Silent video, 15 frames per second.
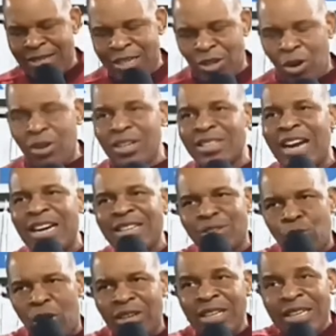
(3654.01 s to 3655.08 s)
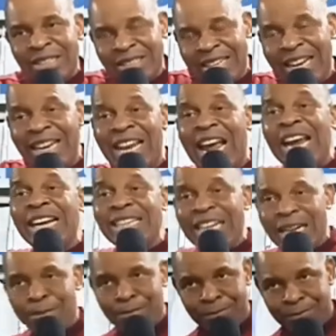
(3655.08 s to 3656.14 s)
you know, that is what? Delaying them.